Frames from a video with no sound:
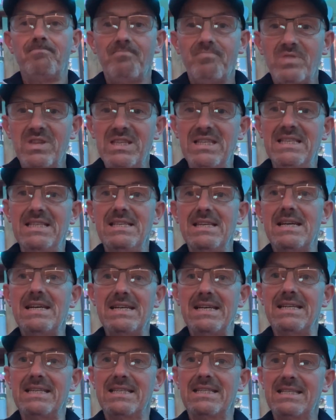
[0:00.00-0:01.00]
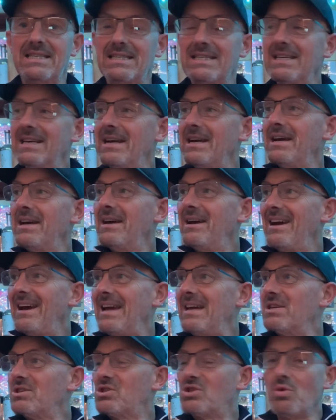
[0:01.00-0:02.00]
Yes,
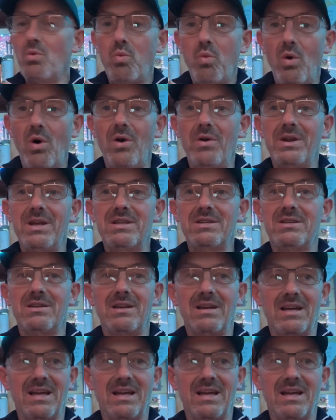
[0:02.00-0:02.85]
it's the one, isn't it?